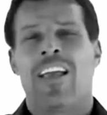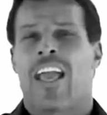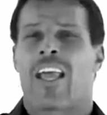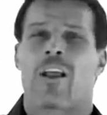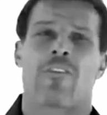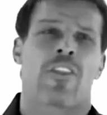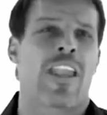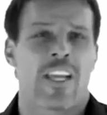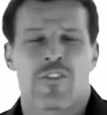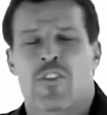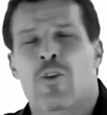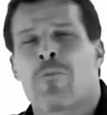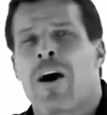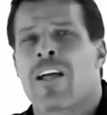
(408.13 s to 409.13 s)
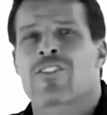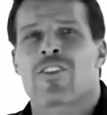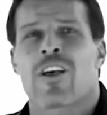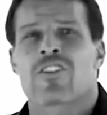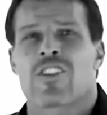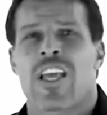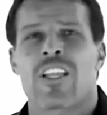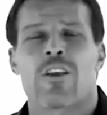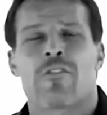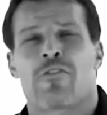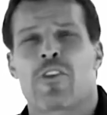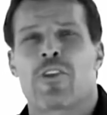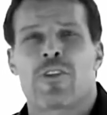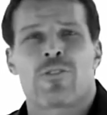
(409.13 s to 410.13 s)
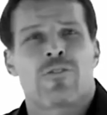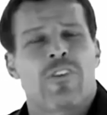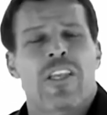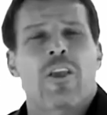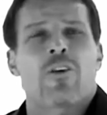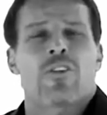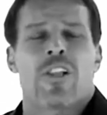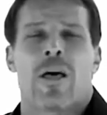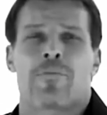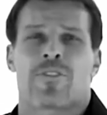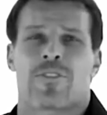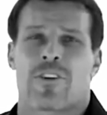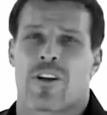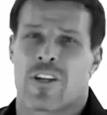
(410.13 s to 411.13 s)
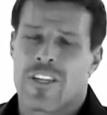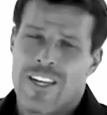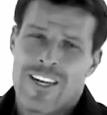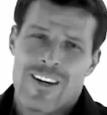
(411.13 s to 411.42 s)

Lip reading: And over the next few months, I'll send you a few video clips or